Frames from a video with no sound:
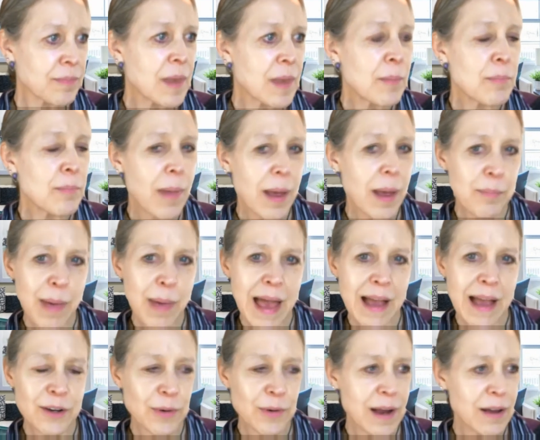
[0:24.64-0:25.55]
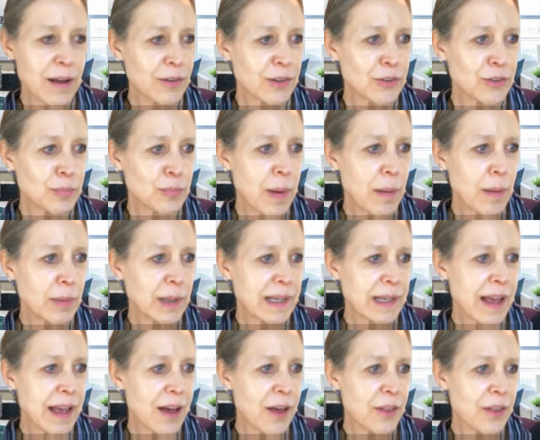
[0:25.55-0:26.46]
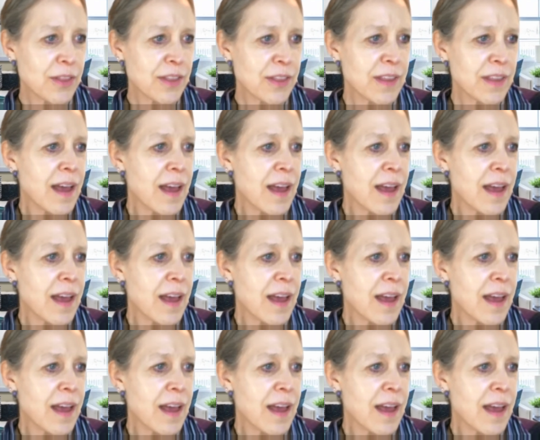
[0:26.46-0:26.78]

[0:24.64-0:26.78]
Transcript: My background is public health.